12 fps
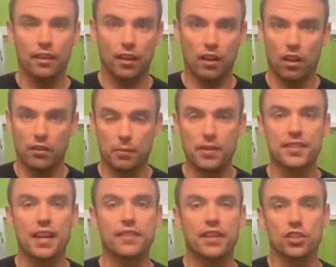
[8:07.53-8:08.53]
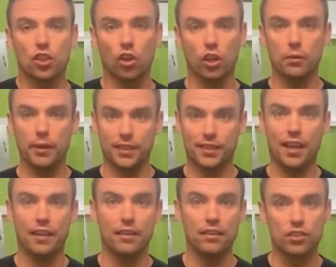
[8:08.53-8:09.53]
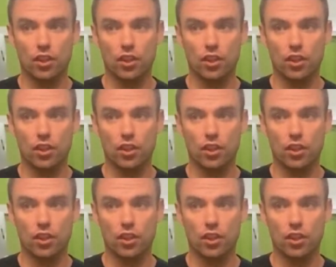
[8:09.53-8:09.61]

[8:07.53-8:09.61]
you know, it's been said that it's not going to extend.